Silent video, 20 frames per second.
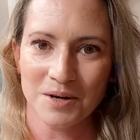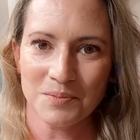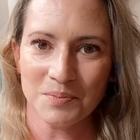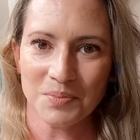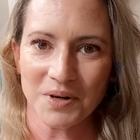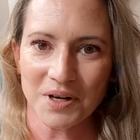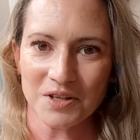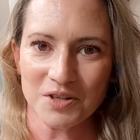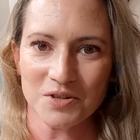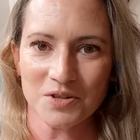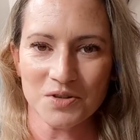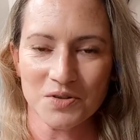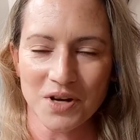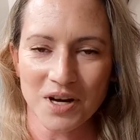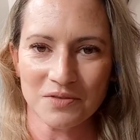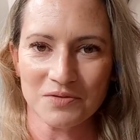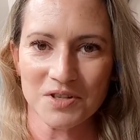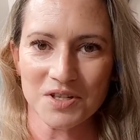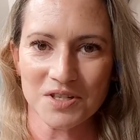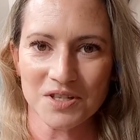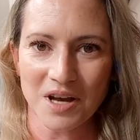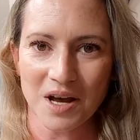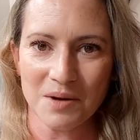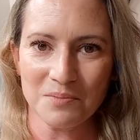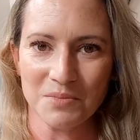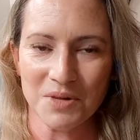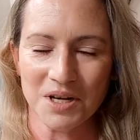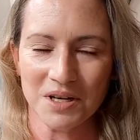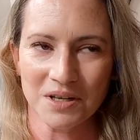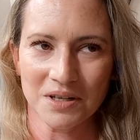but you do have
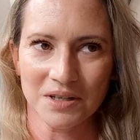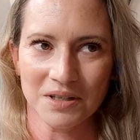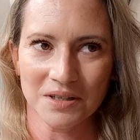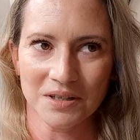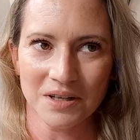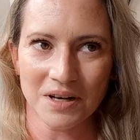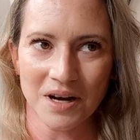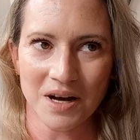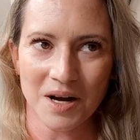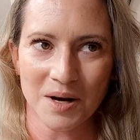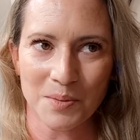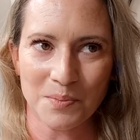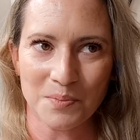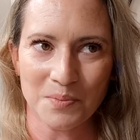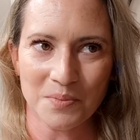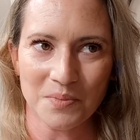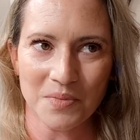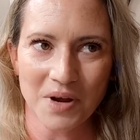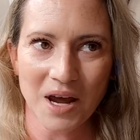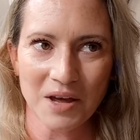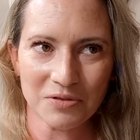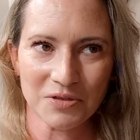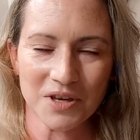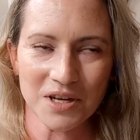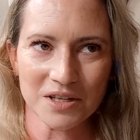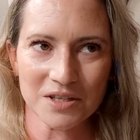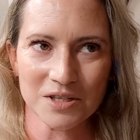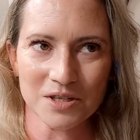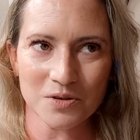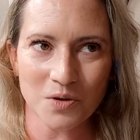some um,
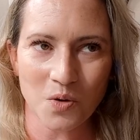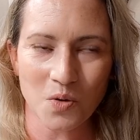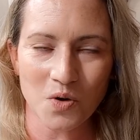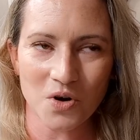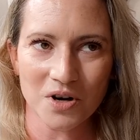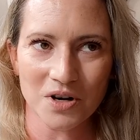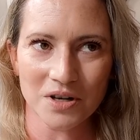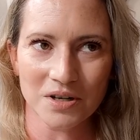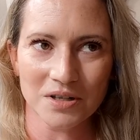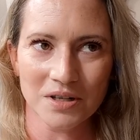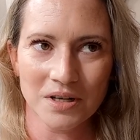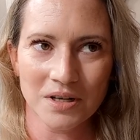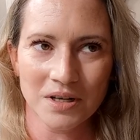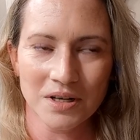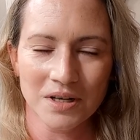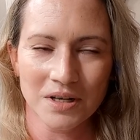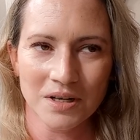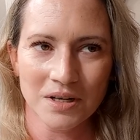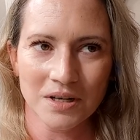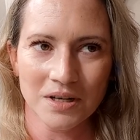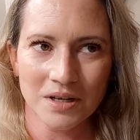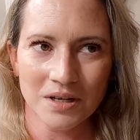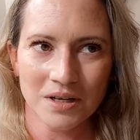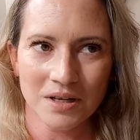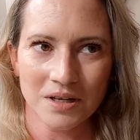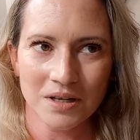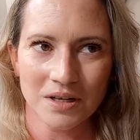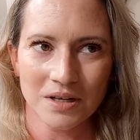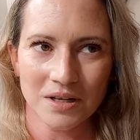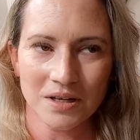ethics or
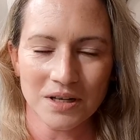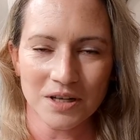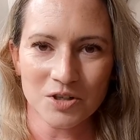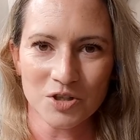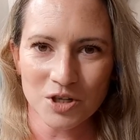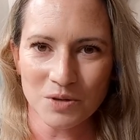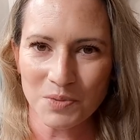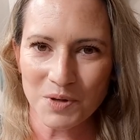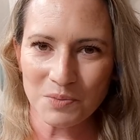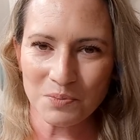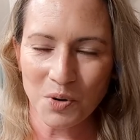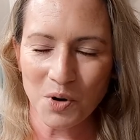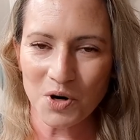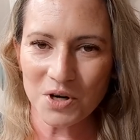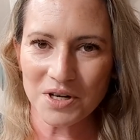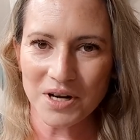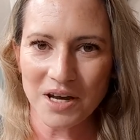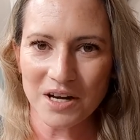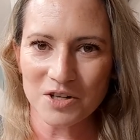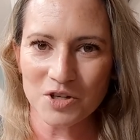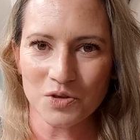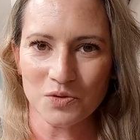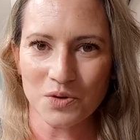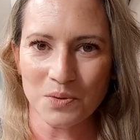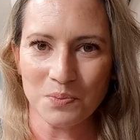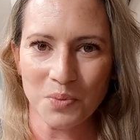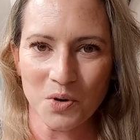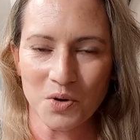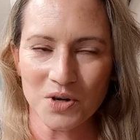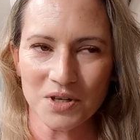it should be important to actually
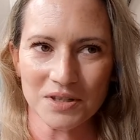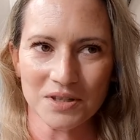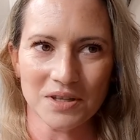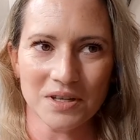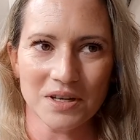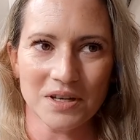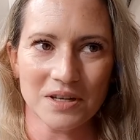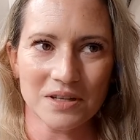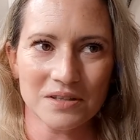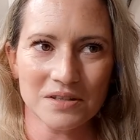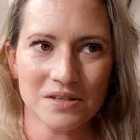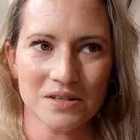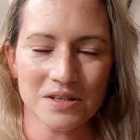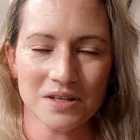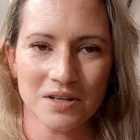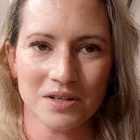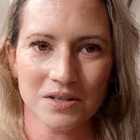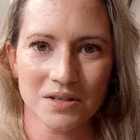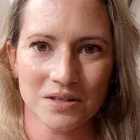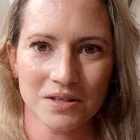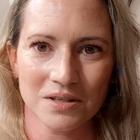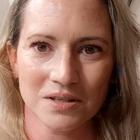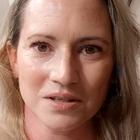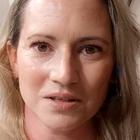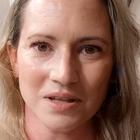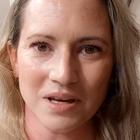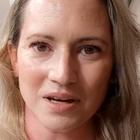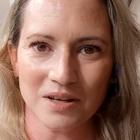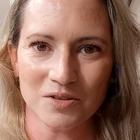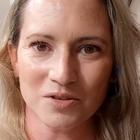report things
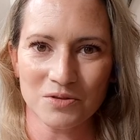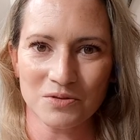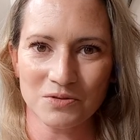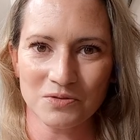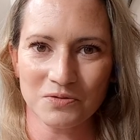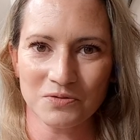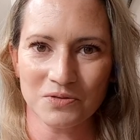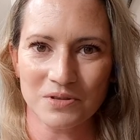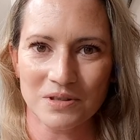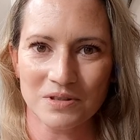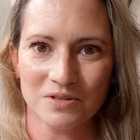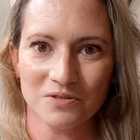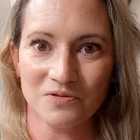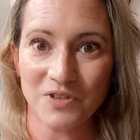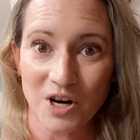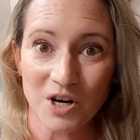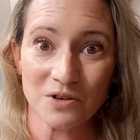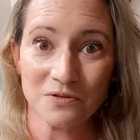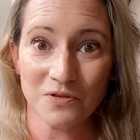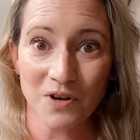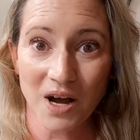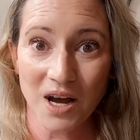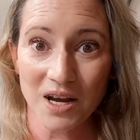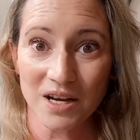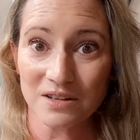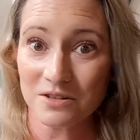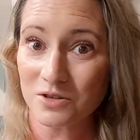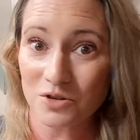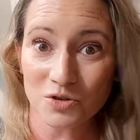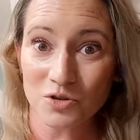that you've
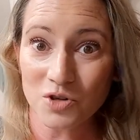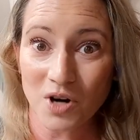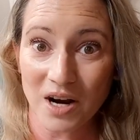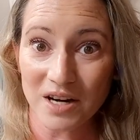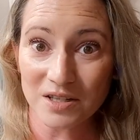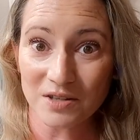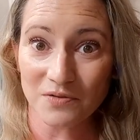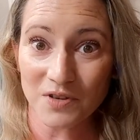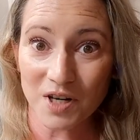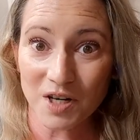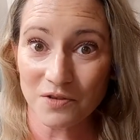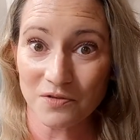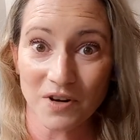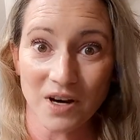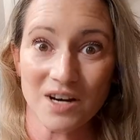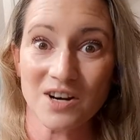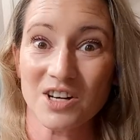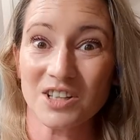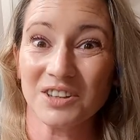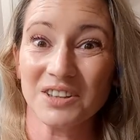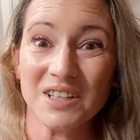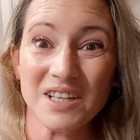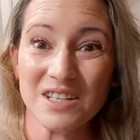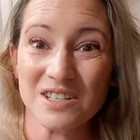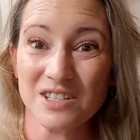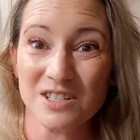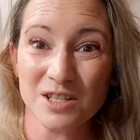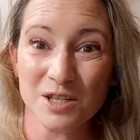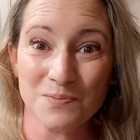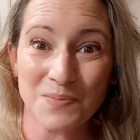verified or tried to verify or at
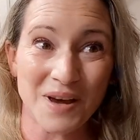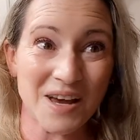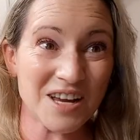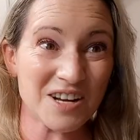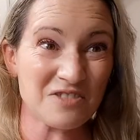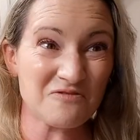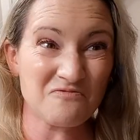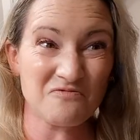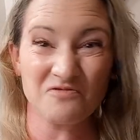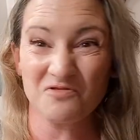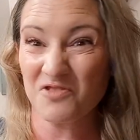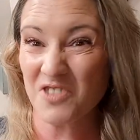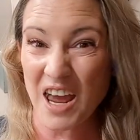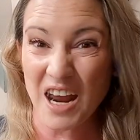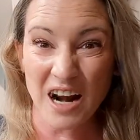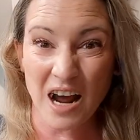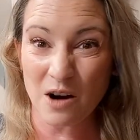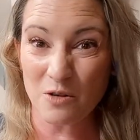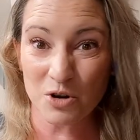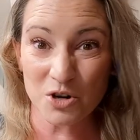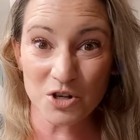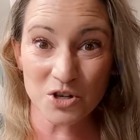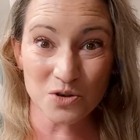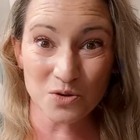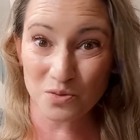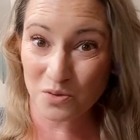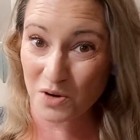least spent an hour or two